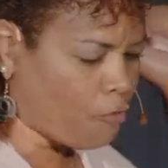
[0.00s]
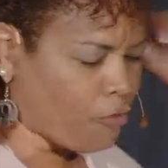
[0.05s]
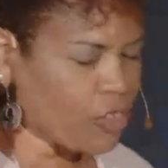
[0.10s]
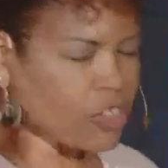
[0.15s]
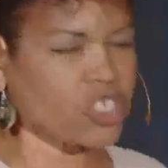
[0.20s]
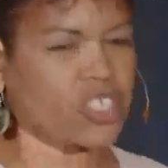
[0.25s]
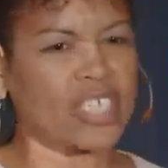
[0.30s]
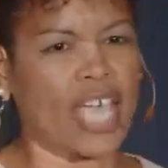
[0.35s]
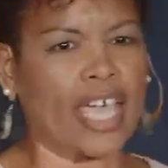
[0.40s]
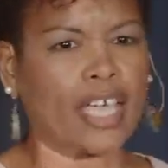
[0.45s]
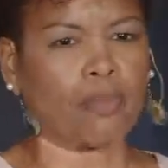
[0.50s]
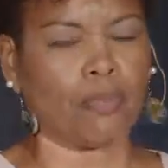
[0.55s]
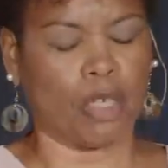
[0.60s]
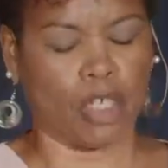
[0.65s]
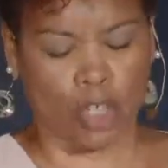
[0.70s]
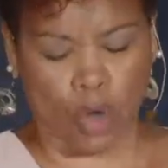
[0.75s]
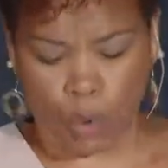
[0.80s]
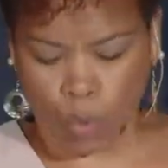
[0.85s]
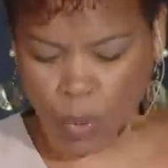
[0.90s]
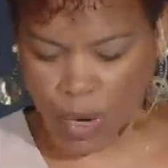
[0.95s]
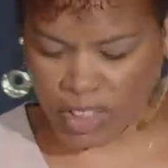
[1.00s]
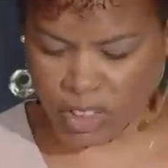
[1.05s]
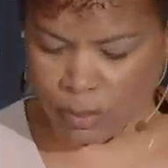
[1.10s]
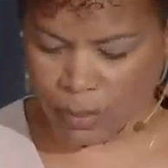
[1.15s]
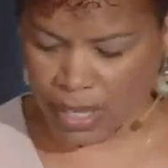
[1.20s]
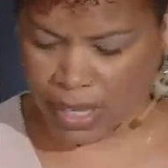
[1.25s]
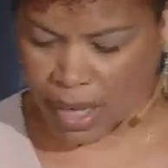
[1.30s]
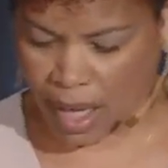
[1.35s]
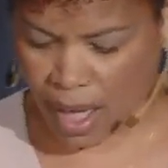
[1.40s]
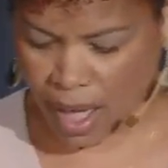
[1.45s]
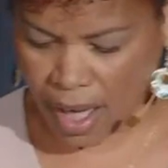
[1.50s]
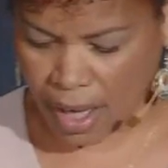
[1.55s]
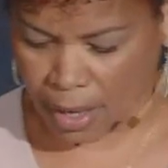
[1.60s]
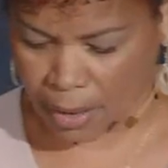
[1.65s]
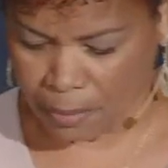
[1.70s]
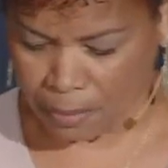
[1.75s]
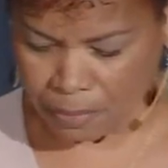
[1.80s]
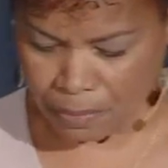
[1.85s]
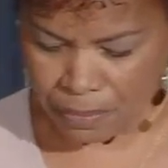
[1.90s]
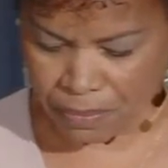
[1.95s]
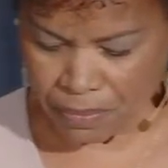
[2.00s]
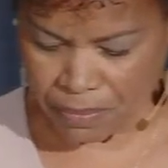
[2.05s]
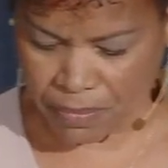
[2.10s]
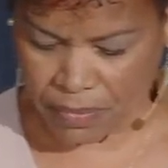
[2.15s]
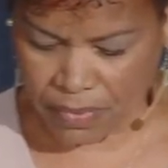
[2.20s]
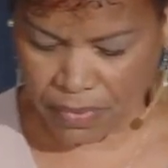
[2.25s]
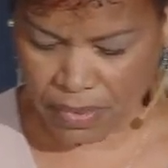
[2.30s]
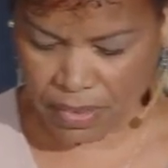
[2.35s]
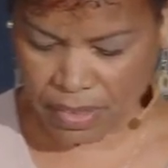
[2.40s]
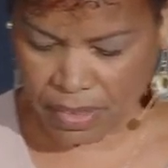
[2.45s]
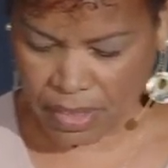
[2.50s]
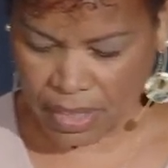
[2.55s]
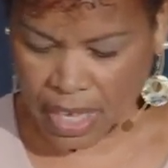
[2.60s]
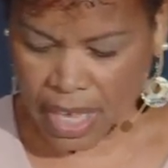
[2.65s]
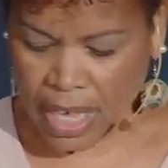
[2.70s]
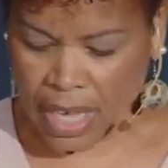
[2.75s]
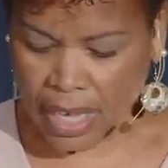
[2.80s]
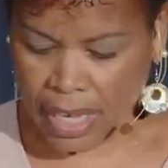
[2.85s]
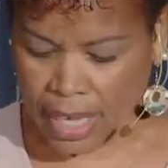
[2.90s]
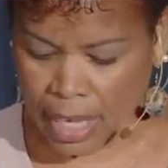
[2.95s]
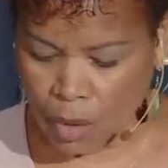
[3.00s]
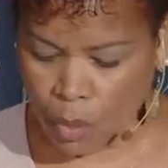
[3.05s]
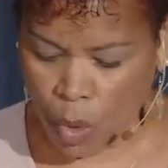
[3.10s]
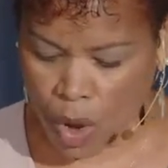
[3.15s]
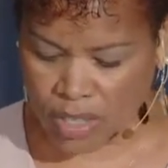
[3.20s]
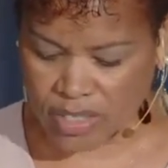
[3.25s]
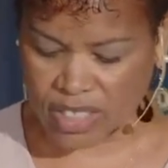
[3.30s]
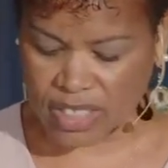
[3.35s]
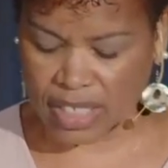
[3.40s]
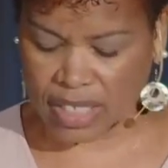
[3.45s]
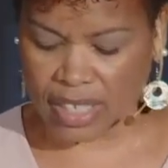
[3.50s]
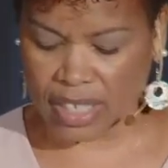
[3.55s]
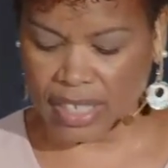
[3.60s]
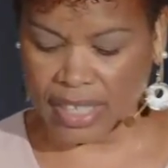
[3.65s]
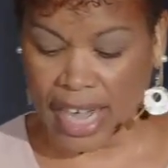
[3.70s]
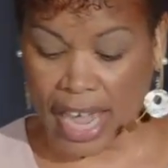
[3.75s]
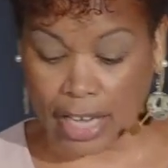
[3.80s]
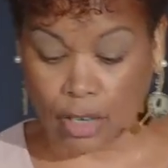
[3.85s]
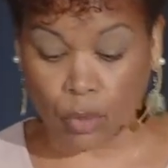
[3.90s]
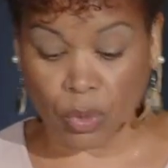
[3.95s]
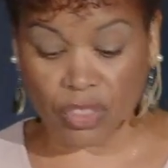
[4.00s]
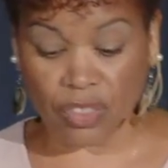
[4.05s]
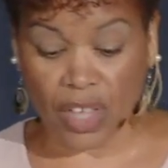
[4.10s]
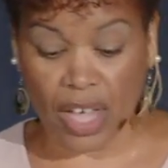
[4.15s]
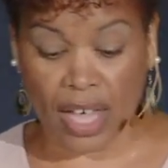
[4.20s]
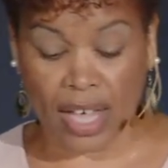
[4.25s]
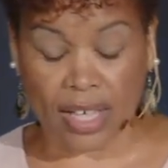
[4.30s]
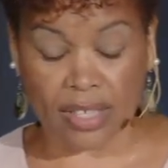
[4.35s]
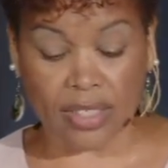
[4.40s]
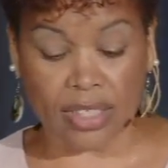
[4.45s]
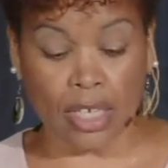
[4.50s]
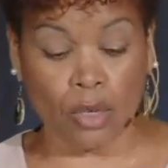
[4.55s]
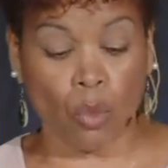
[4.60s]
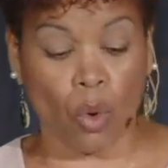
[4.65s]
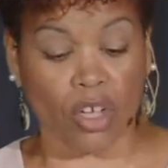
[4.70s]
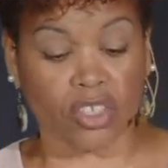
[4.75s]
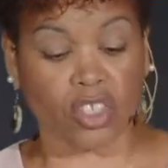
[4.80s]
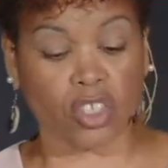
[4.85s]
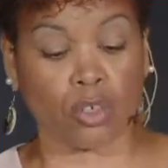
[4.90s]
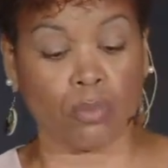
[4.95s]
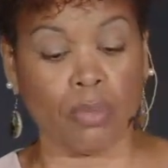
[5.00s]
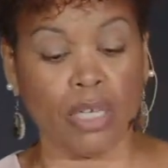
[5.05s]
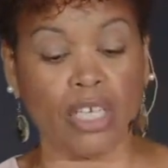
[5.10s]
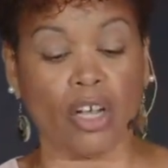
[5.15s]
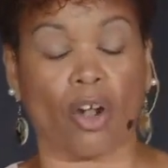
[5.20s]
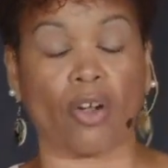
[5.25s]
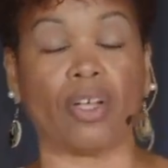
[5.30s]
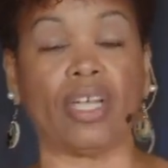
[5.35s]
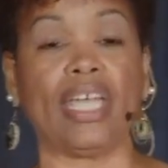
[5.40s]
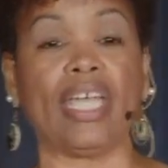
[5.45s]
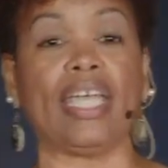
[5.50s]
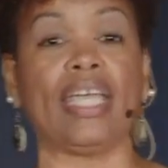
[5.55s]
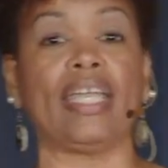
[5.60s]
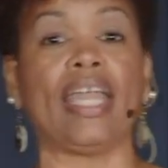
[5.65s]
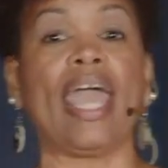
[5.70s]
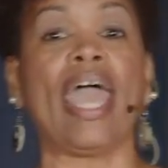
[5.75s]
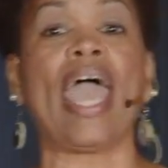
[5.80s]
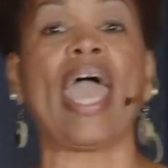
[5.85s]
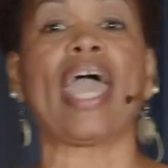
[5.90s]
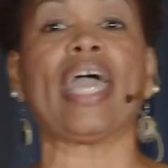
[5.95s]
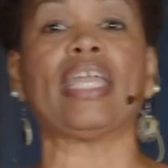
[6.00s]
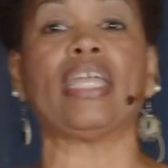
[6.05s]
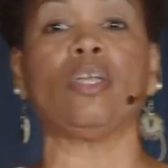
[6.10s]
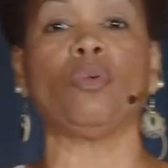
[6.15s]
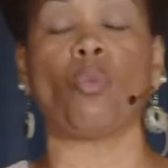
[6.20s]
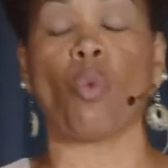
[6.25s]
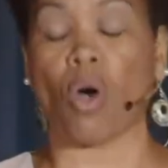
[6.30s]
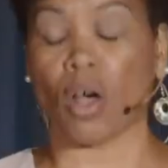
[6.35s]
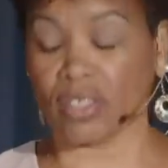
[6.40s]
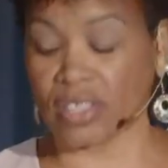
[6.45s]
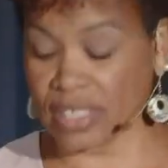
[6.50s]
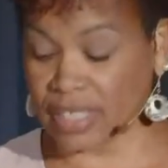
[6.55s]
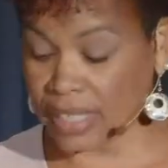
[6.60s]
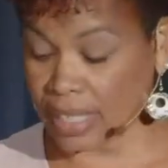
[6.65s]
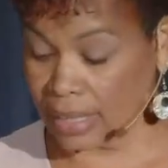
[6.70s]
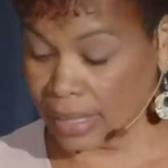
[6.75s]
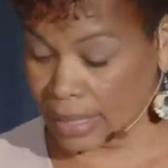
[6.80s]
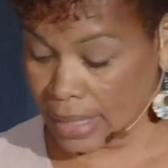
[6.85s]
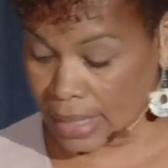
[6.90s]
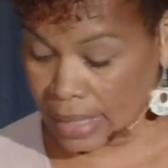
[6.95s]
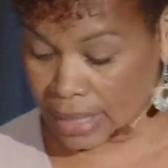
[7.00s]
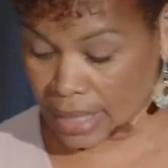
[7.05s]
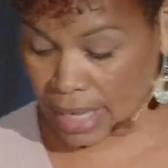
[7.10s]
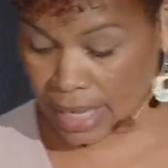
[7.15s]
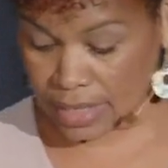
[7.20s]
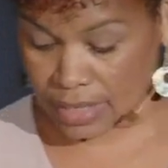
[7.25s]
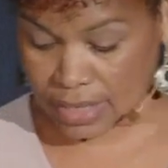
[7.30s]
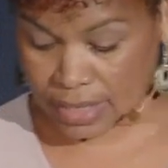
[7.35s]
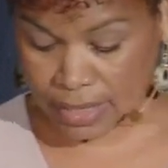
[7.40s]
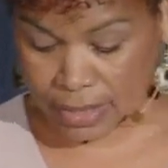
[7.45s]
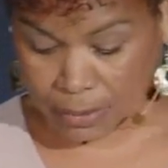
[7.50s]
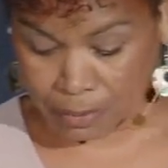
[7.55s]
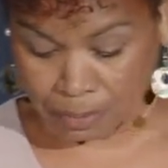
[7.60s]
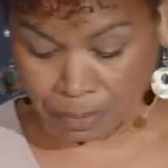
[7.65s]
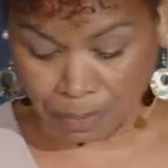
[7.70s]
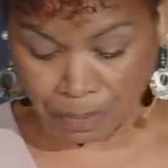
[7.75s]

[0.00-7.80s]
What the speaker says: forsake me. You're with me, God. He wants to connect with us, he wants to meet our need, and he wants to lead us.